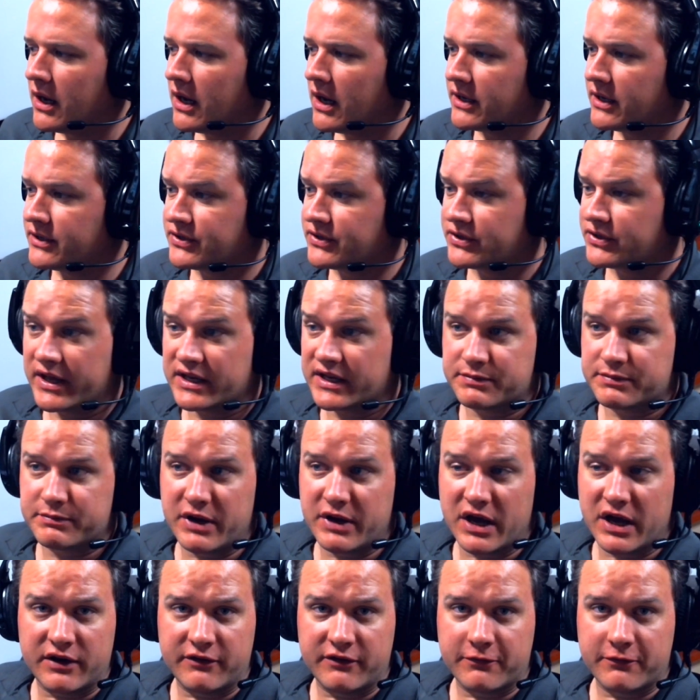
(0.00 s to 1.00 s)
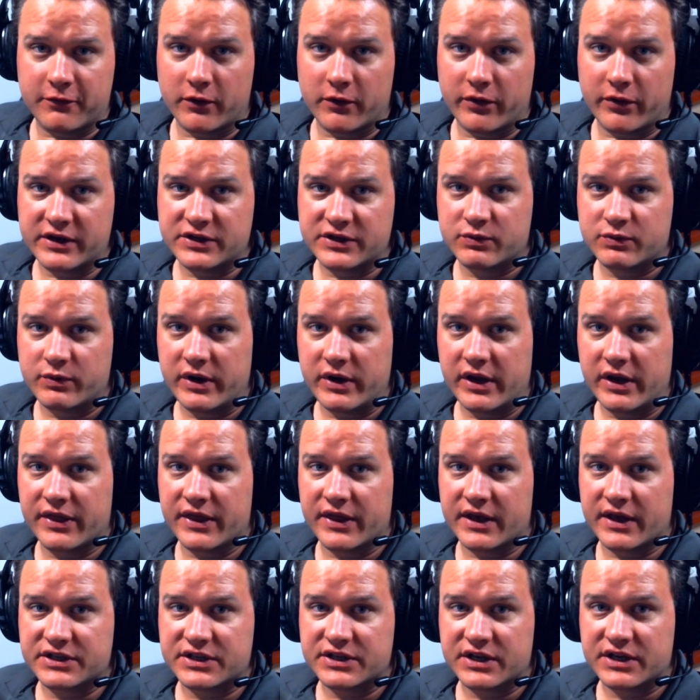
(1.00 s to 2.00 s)
So that's about it for this week.
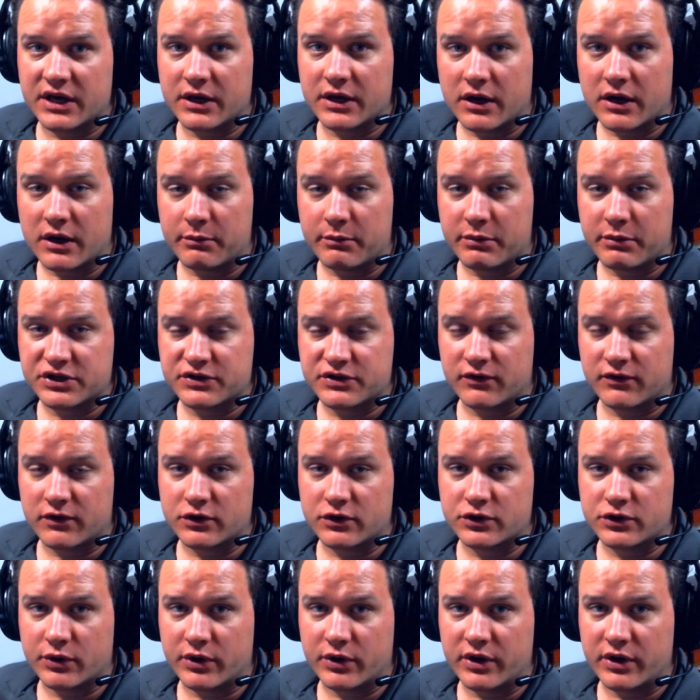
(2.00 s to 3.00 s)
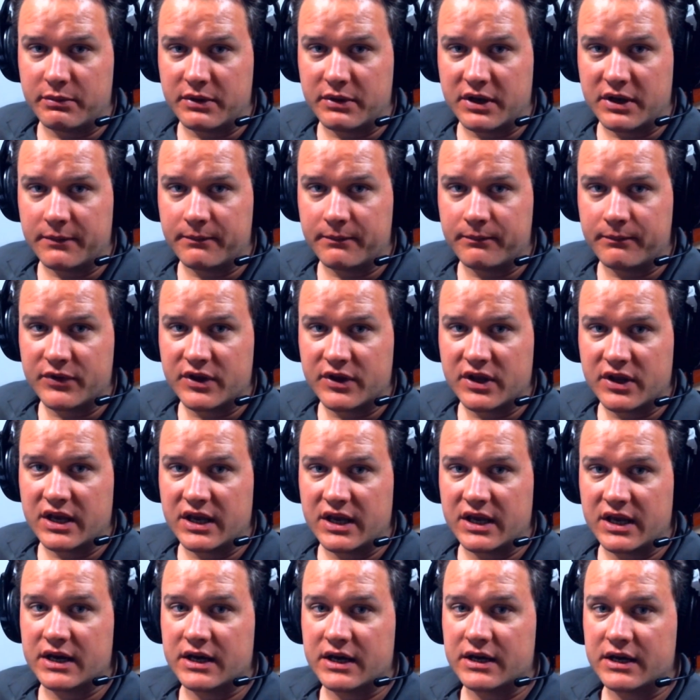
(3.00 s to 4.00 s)
Thanks again a bunch for joining me.
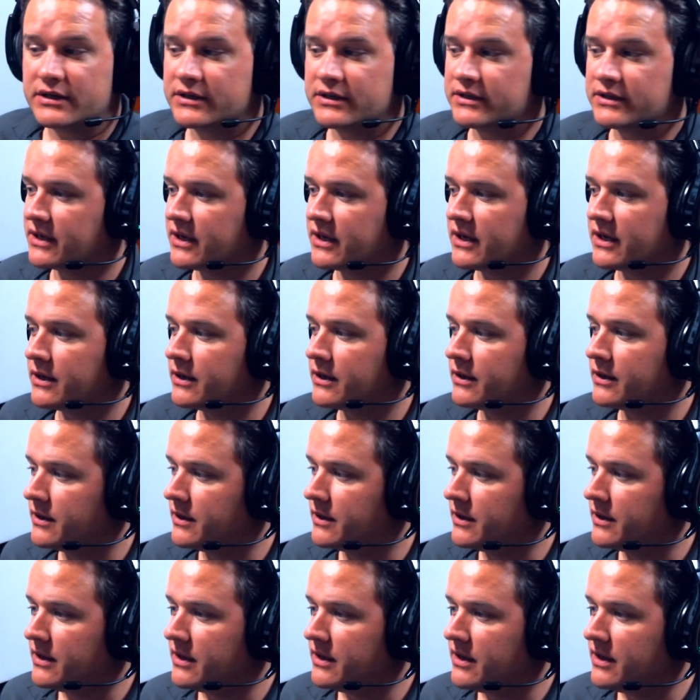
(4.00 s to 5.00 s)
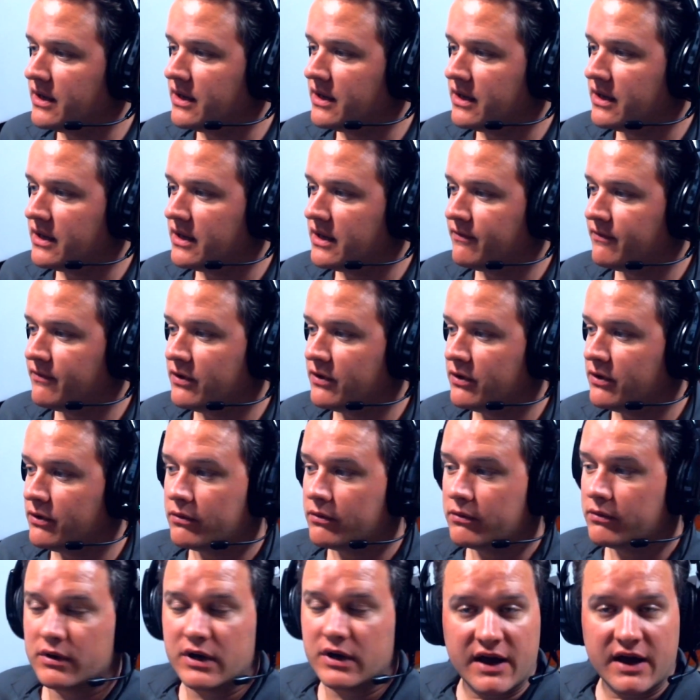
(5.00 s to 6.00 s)
And if
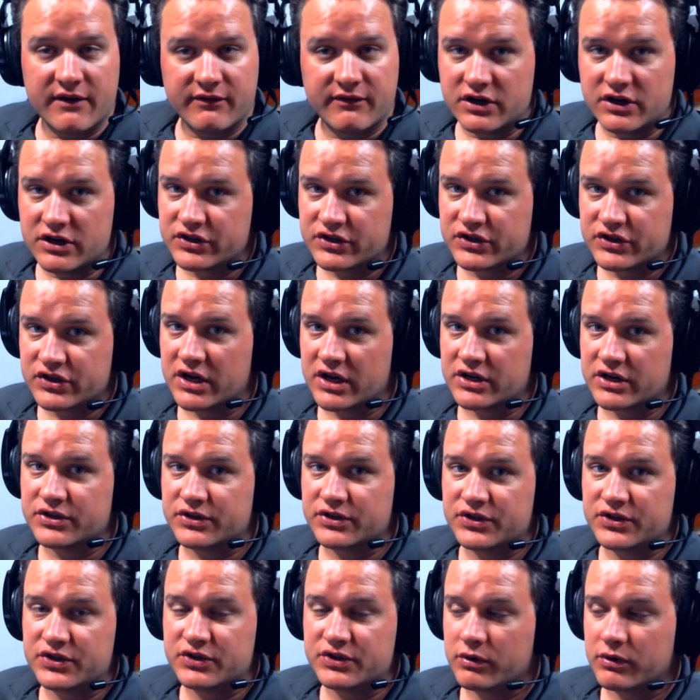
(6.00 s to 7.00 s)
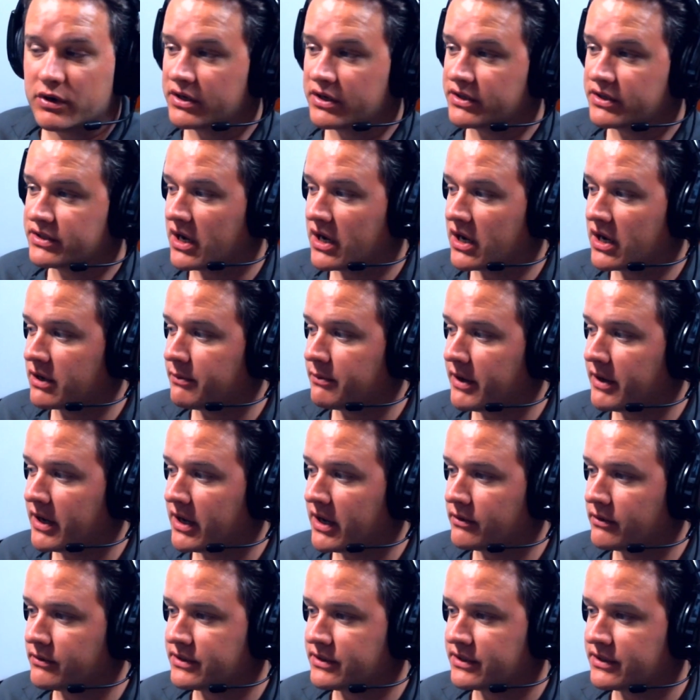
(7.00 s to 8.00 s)
you have any discussions you want to talk
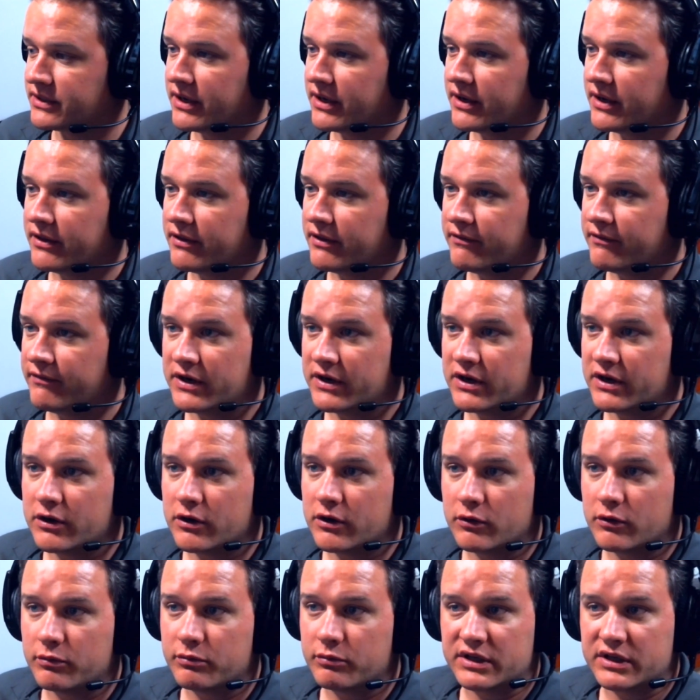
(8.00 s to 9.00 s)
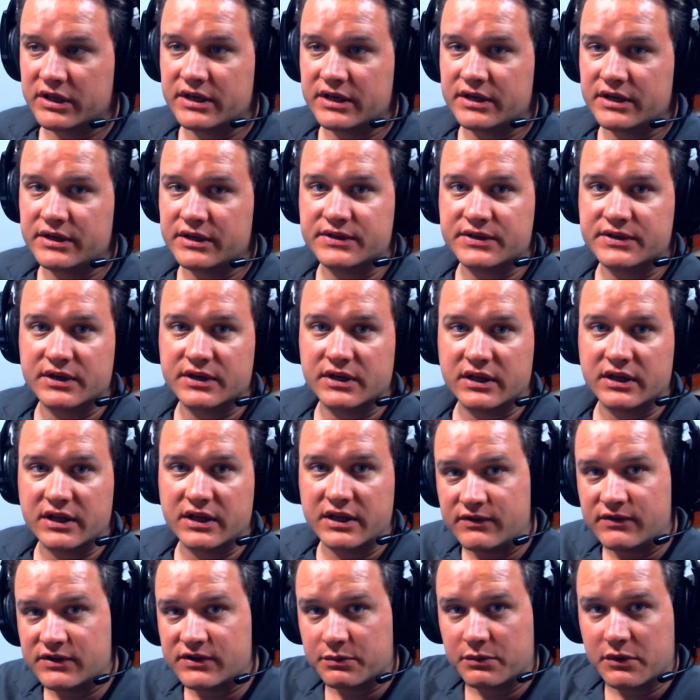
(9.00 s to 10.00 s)
about the video, please
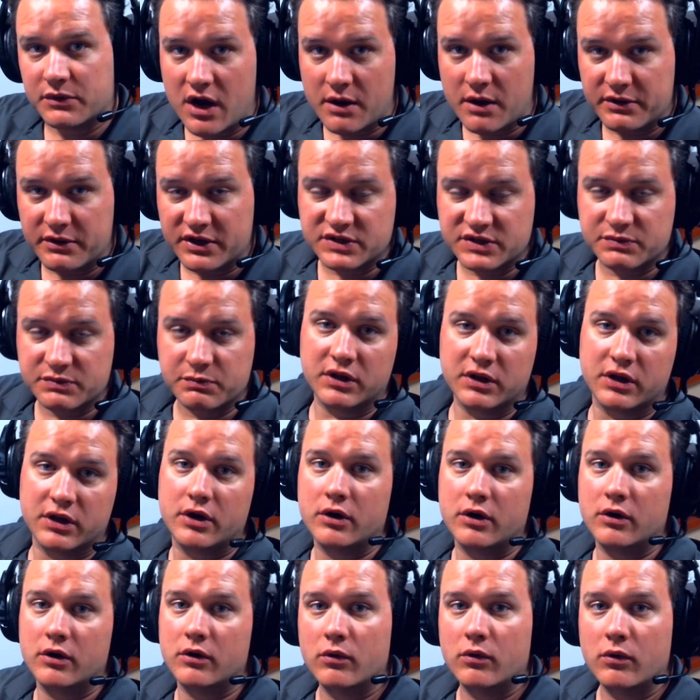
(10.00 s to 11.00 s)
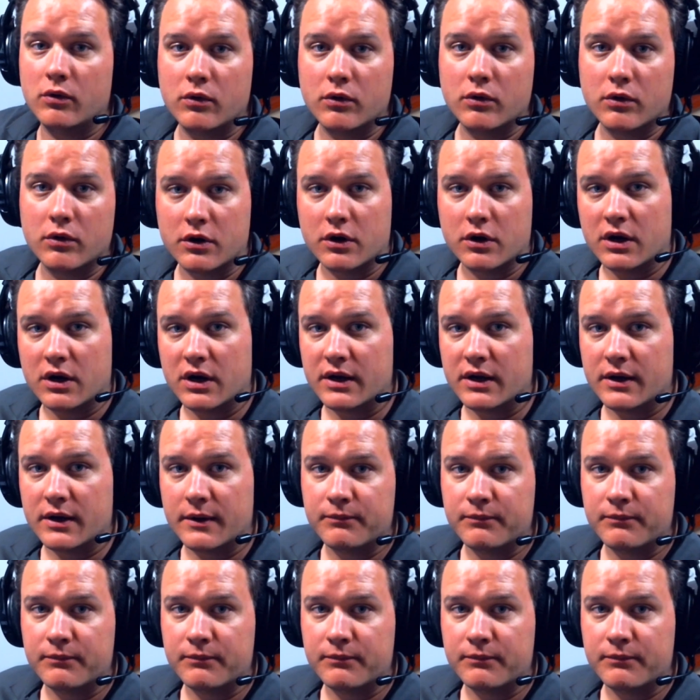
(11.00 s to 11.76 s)
leave some comments below, or